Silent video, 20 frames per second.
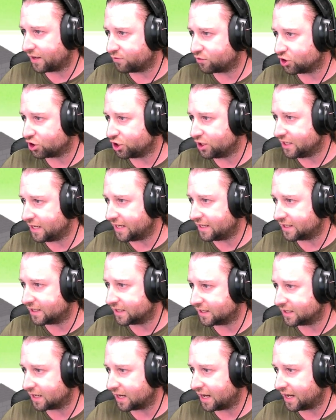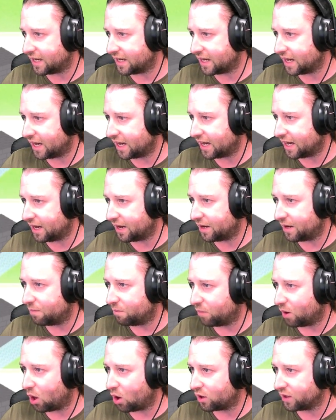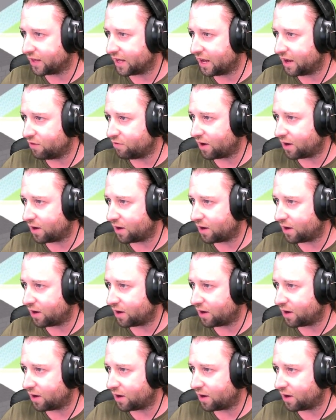I've just yeeted a block there.